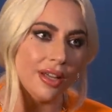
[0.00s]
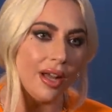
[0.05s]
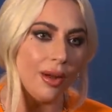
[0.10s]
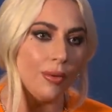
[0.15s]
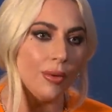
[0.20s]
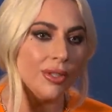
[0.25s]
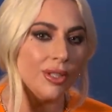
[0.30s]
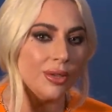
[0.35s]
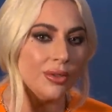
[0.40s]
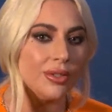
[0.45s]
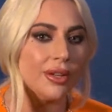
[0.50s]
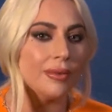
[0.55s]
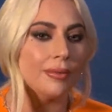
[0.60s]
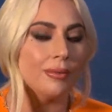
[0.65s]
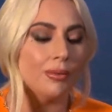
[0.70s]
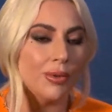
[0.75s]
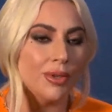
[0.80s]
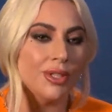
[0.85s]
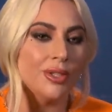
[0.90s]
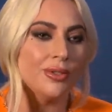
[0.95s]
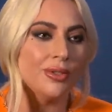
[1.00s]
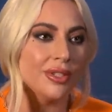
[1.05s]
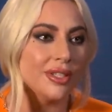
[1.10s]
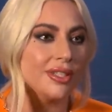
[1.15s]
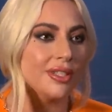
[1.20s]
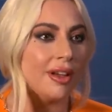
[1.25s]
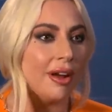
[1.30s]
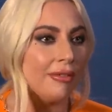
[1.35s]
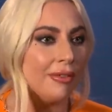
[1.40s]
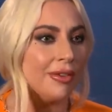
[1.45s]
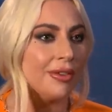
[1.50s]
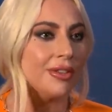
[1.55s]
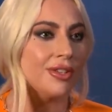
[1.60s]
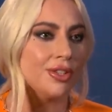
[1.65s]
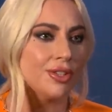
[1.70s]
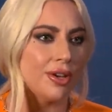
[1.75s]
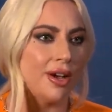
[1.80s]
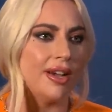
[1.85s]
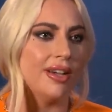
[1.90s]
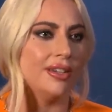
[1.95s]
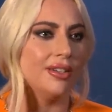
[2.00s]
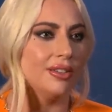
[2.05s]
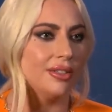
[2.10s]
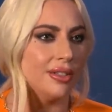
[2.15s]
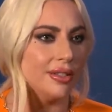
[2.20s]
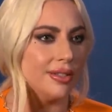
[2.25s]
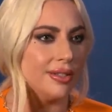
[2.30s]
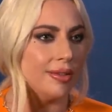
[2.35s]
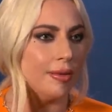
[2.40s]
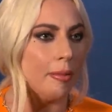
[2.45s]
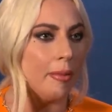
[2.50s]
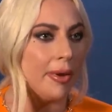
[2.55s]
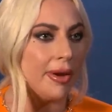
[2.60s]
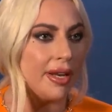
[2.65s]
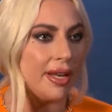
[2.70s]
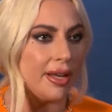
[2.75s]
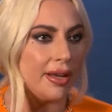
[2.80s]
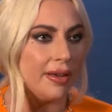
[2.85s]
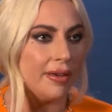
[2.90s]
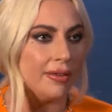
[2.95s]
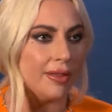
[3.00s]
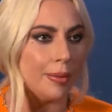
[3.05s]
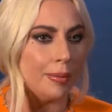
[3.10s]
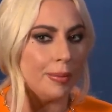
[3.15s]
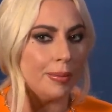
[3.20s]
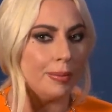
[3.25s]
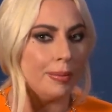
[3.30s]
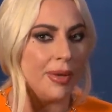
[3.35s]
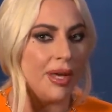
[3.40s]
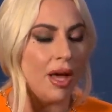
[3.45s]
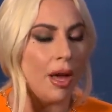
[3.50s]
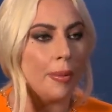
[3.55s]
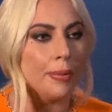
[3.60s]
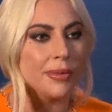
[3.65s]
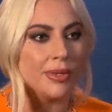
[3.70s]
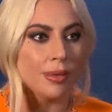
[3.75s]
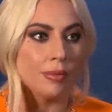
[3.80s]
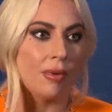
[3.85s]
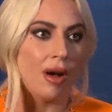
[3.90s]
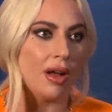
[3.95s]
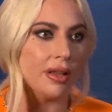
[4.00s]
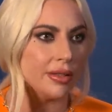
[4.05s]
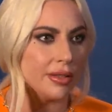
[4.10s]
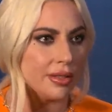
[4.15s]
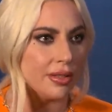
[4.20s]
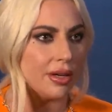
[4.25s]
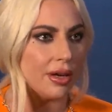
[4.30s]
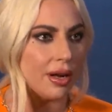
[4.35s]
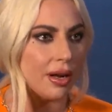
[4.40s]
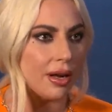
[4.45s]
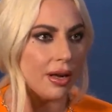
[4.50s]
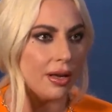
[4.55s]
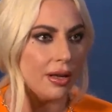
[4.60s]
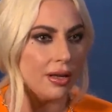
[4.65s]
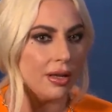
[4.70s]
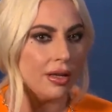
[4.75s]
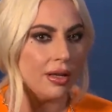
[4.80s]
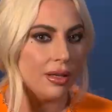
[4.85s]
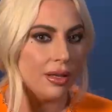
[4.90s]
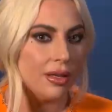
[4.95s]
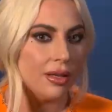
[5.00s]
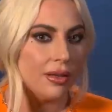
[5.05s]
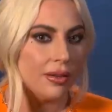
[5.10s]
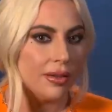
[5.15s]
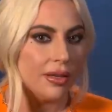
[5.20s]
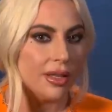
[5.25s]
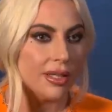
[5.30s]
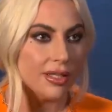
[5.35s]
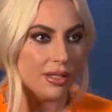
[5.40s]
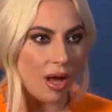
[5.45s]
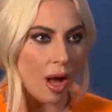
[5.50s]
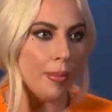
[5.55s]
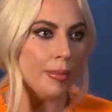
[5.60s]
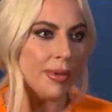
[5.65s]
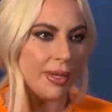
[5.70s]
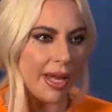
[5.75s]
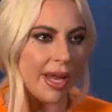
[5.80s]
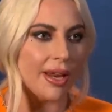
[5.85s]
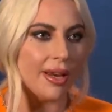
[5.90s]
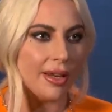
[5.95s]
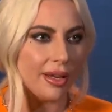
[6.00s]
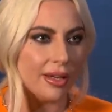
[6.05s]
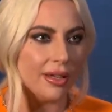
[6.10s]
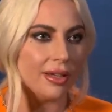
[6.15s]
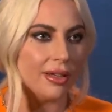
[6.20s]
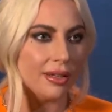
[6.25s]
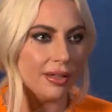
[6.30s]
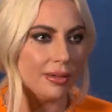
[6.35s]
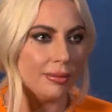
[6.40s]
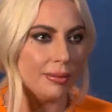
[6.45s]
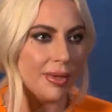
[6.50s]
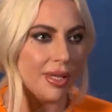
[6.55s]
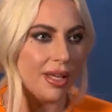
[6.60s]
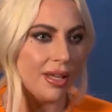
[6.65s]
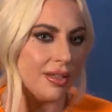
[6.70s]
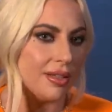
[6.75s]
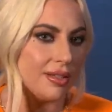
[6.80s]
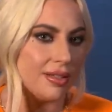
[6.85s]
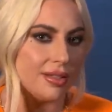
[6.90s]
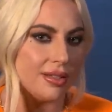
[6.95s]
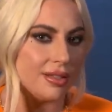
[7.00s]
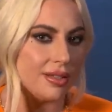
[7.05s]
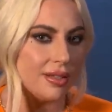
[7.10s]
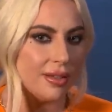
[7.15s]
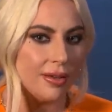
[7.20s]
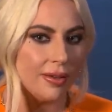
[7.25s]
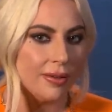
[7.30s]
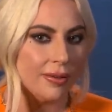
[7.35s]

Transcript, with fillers: And when you di- when you discover the child in somebody that becomes a monster, it's complicated mm-hmm. because